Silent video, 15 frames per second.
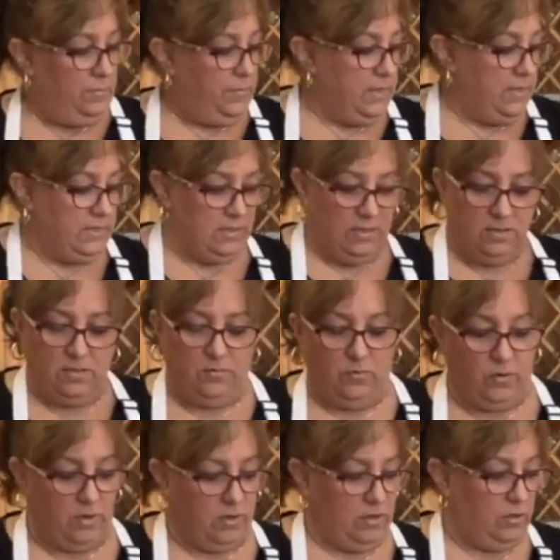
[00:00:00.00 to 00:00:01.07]
Little pieces.
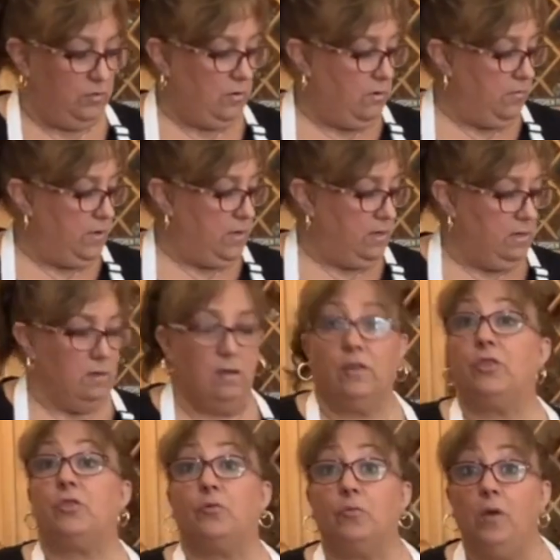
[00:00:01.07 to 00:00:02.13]
We're gonna throw in,
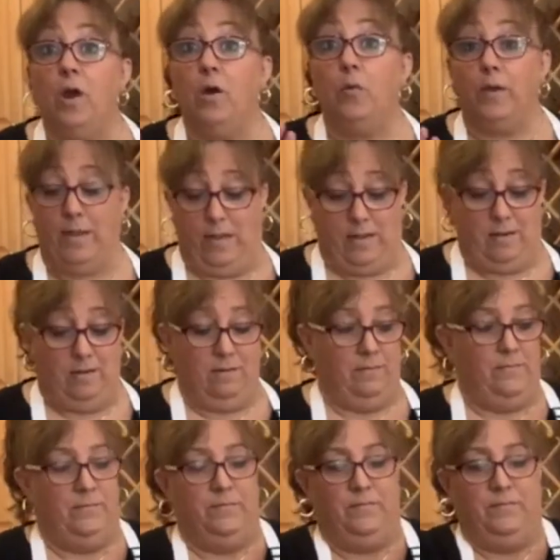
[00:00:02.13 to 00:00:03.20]
throw
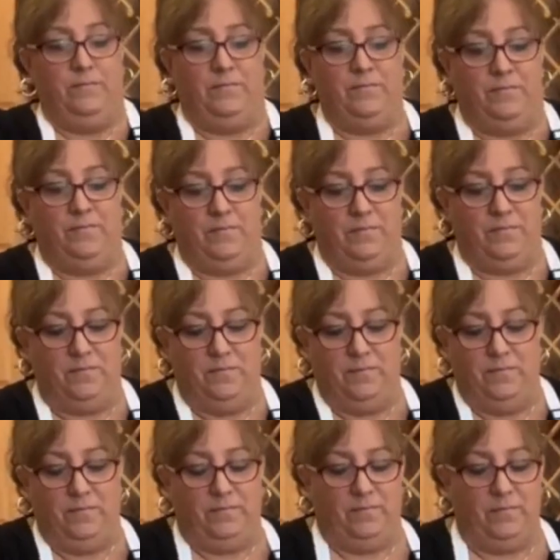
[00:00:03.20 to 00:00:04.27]
in,
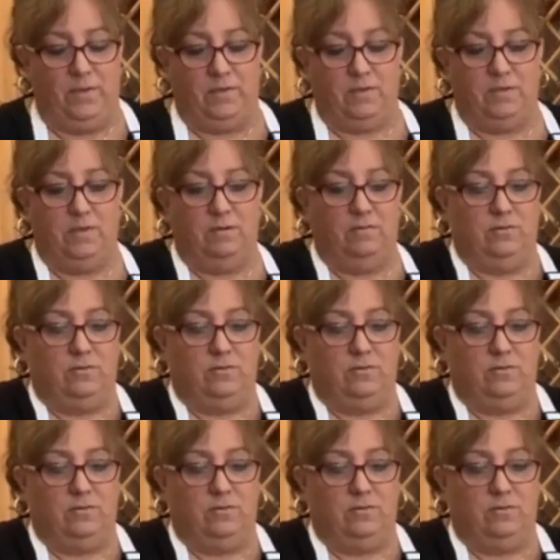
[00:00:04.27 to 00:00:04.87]
let's